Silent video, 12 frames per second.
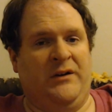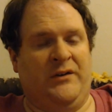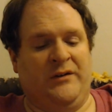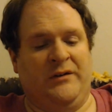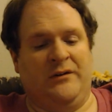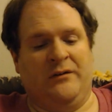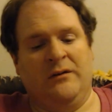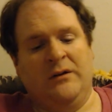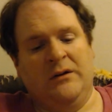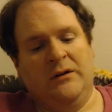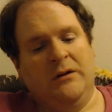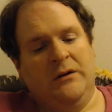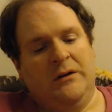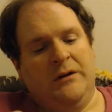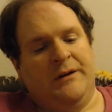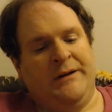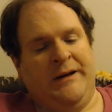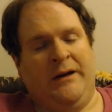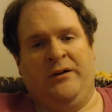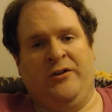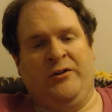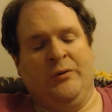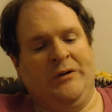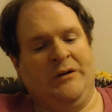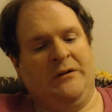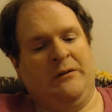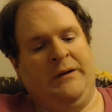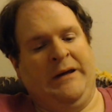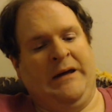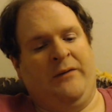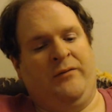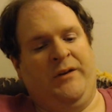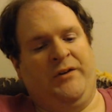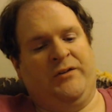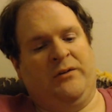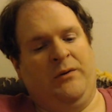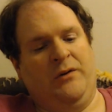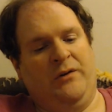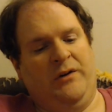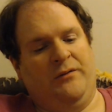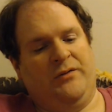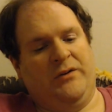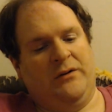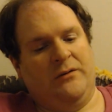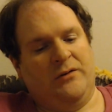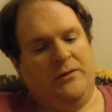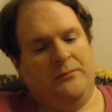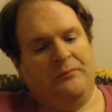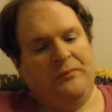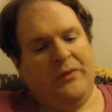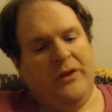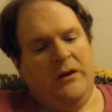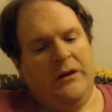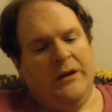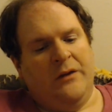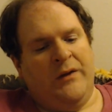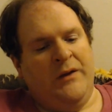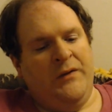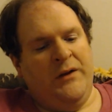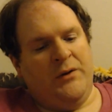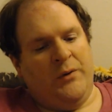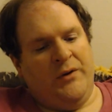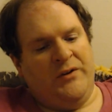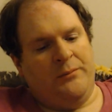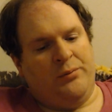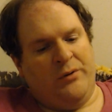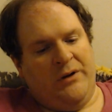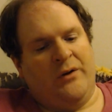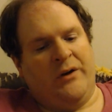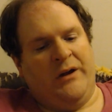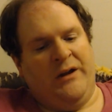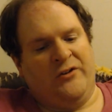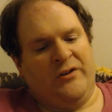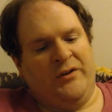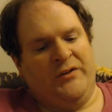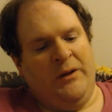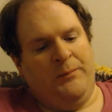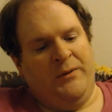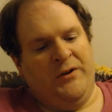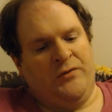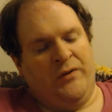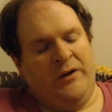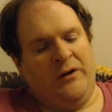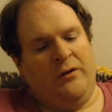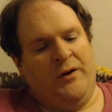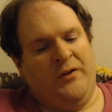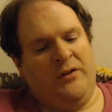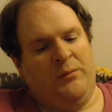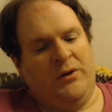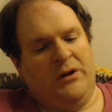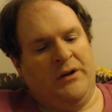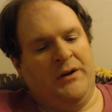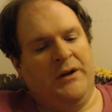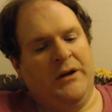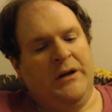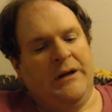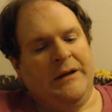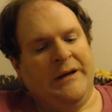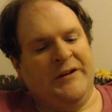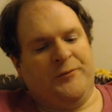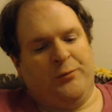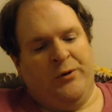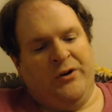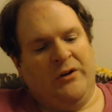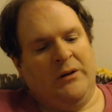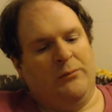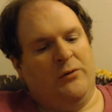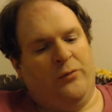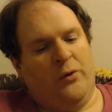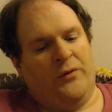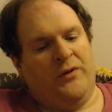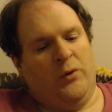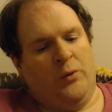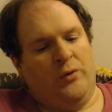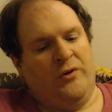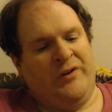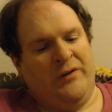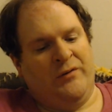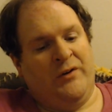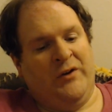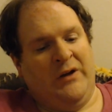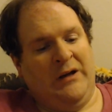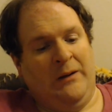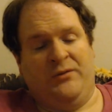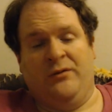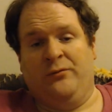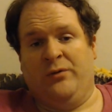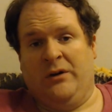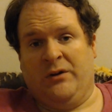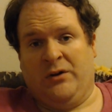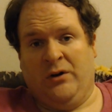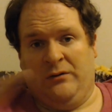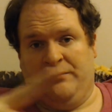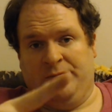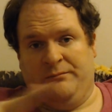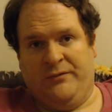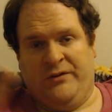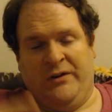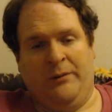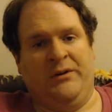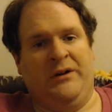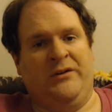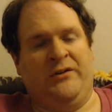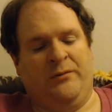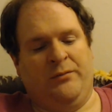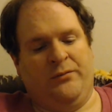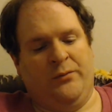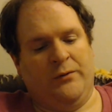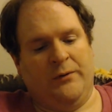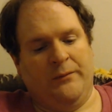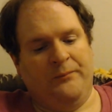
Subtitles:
sinner. Now he's doing it on behalf of these community of sinners. Then the anointed priest, he shall dip his finger into the blood and sprinkle it before the Lord 7 times in front of the curtain, same place as before.